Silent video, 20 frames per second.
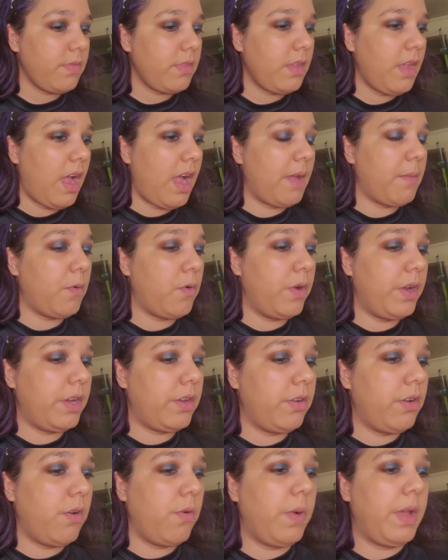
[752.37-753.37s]
I'm going to
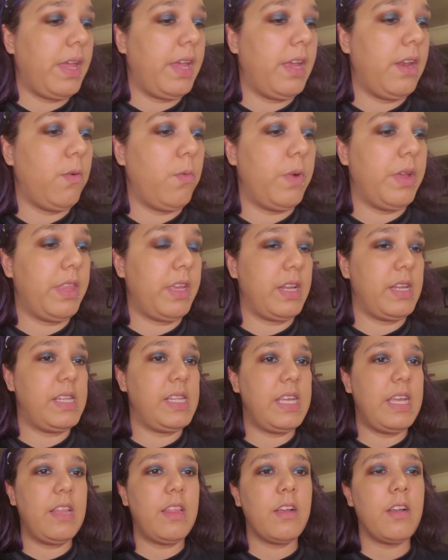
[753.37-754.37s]
go in with
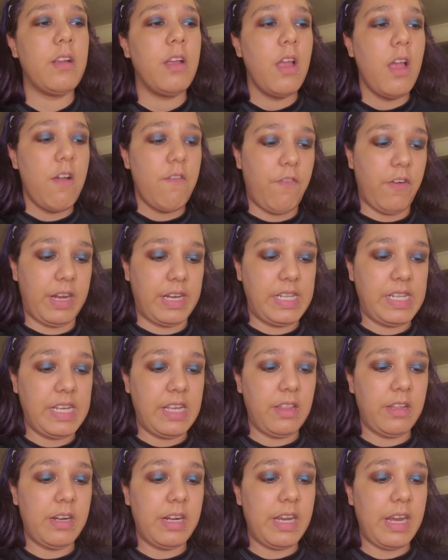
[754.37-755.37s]
concealer. For
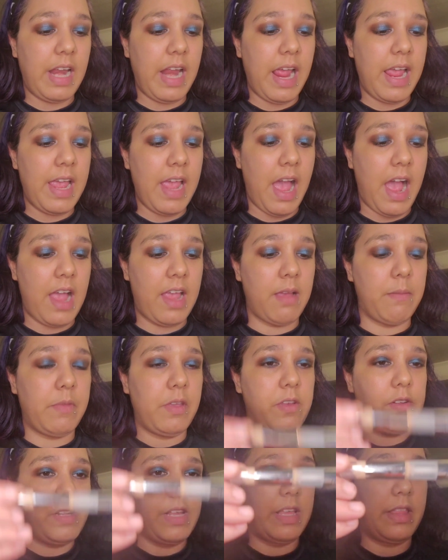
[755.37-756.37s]
concealer today, I am
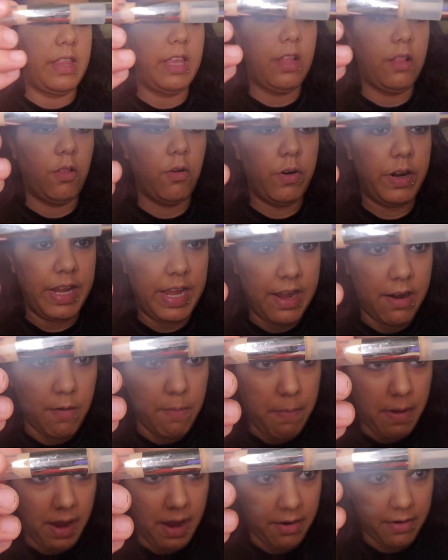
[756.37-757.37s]
using the L'Oreal
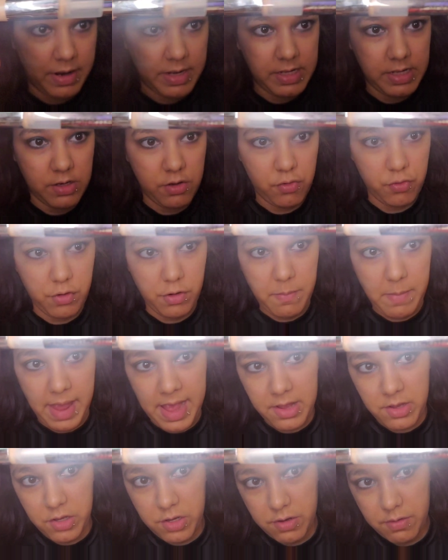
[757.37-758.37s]
Paris True
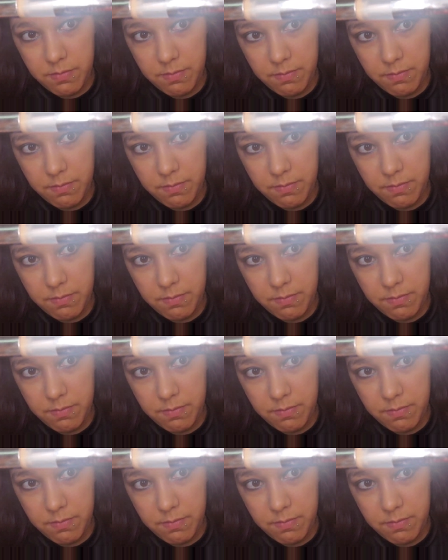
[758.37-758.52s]
Match.